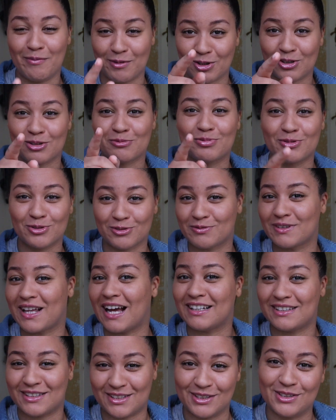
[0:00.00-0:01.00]
I'm gonna prove
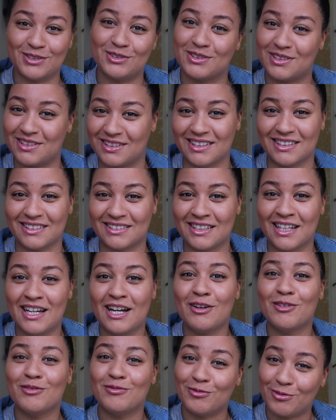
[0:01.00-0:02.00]
that to you, sis,
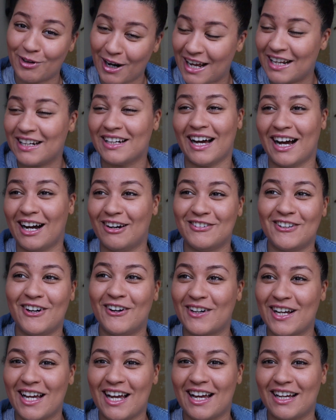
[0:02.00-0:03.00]
right now,
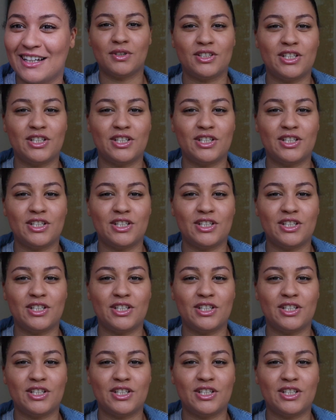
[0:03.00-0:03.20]
okay?